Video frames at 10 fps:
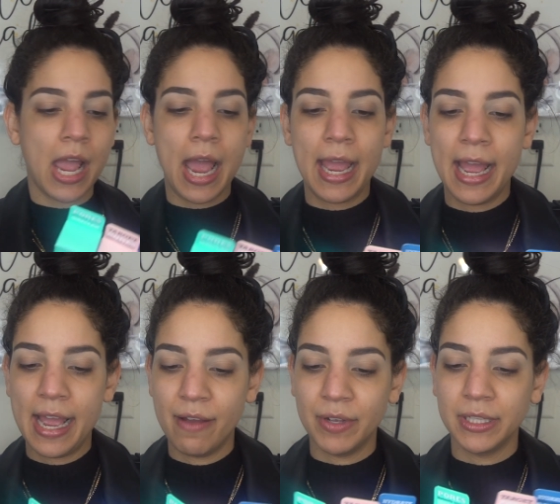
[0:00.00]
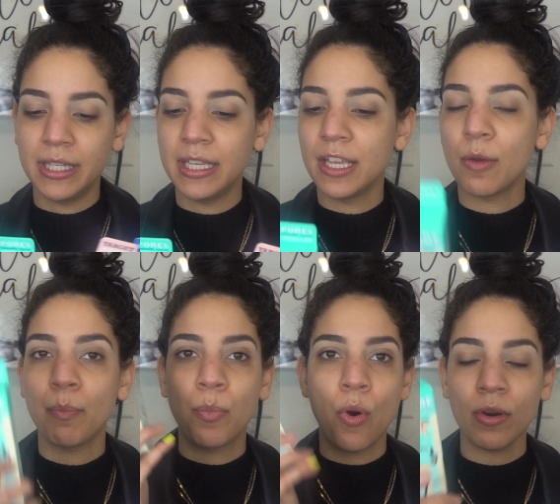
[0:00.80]
I have the
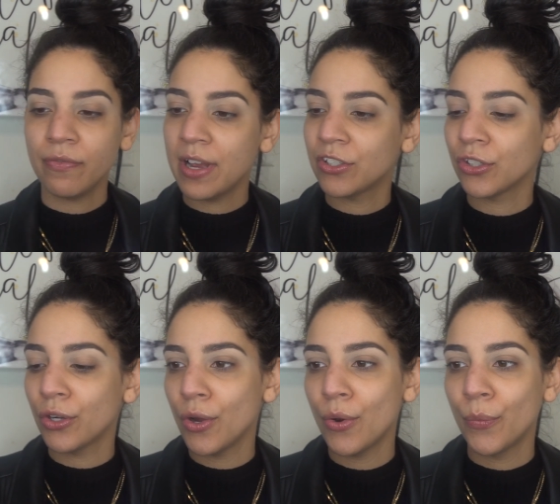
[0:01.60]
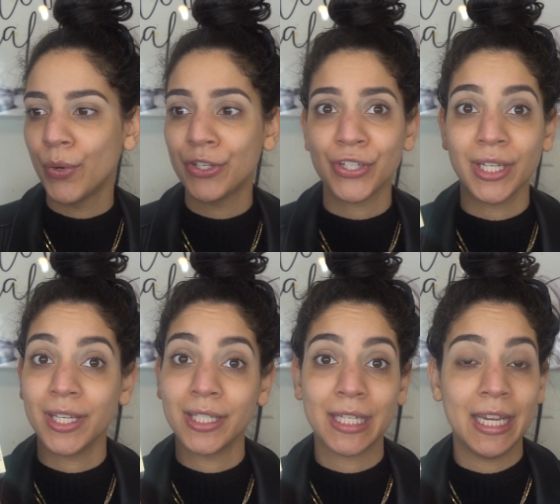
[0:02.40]
Porefessional, which
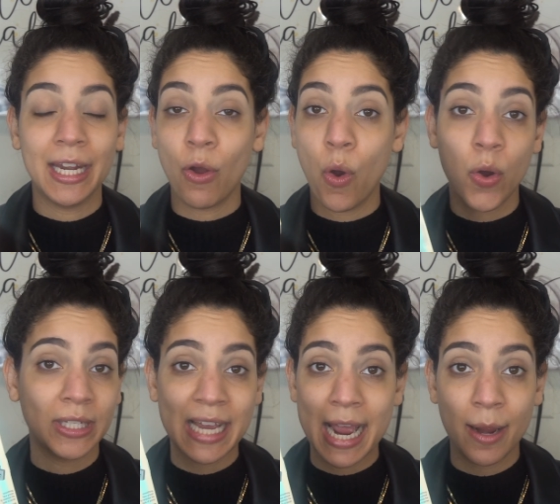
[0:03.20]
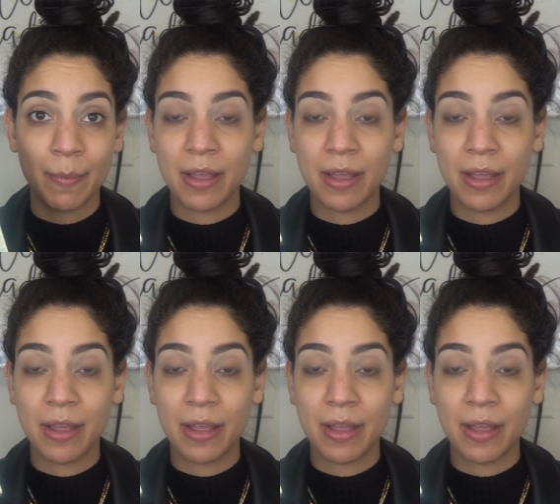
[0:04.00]
is an all-time